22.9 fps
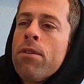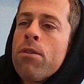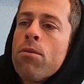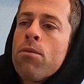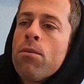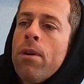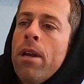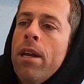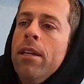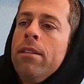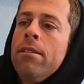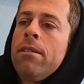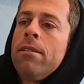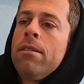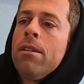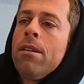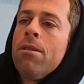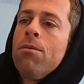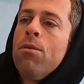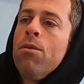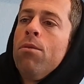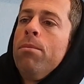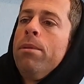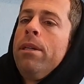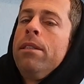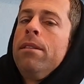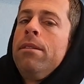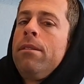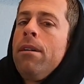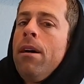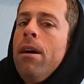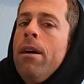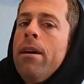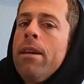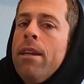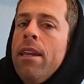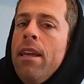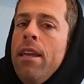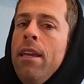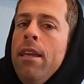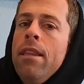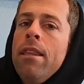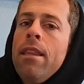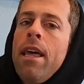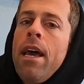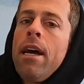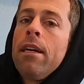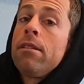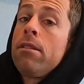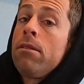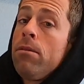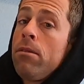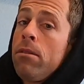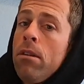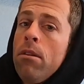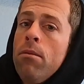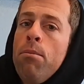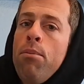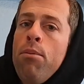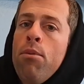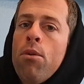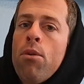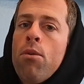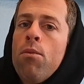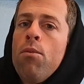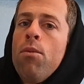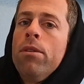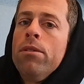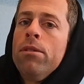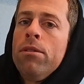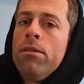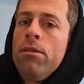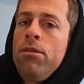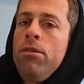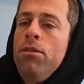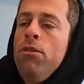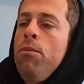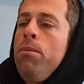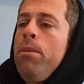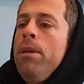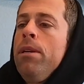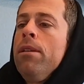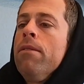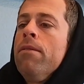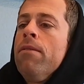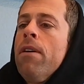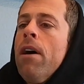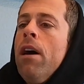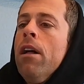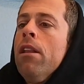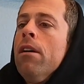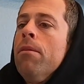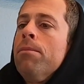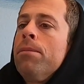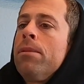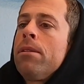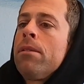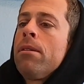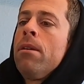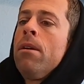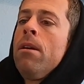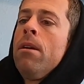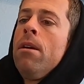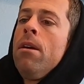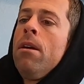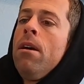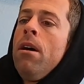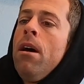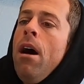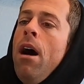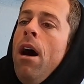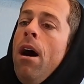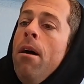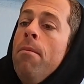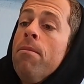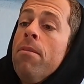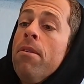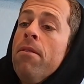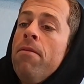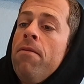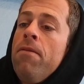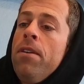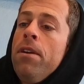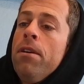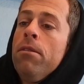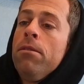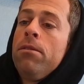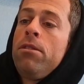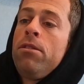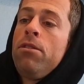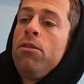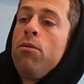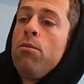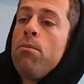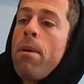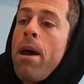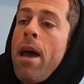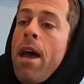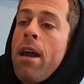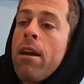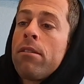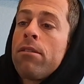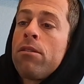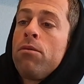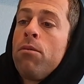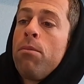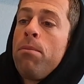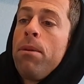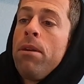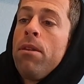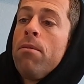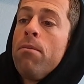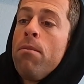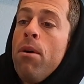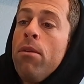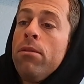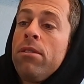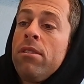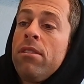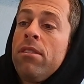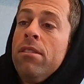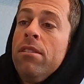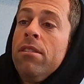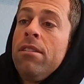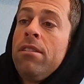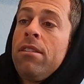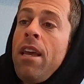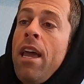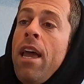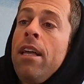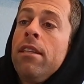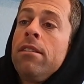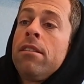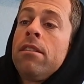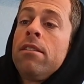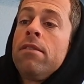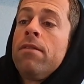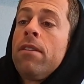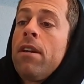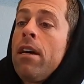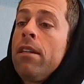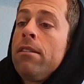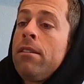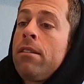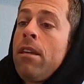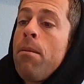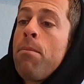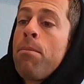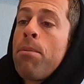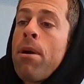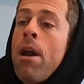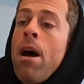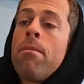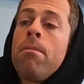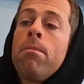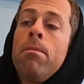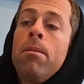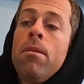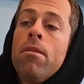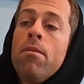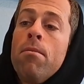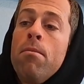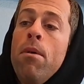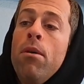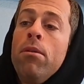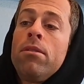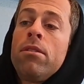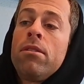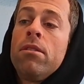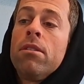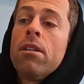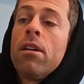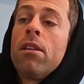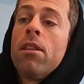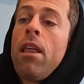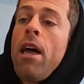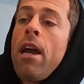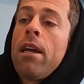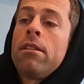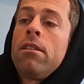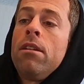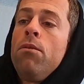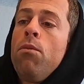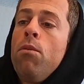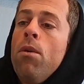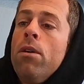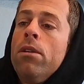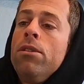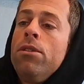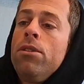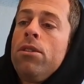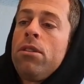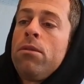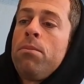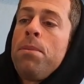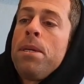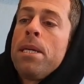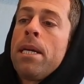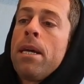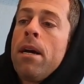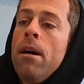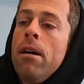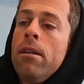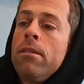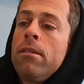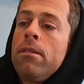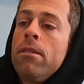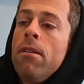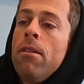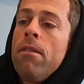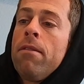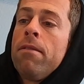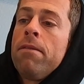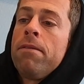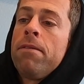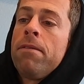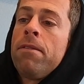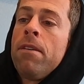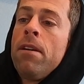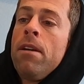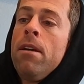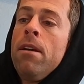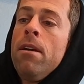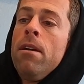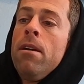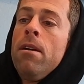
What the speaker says: of your racing will be done in that. So it's an important one to be developed. The VO2 max would be the most intensive, and I'd say probably the most neglected one, just because of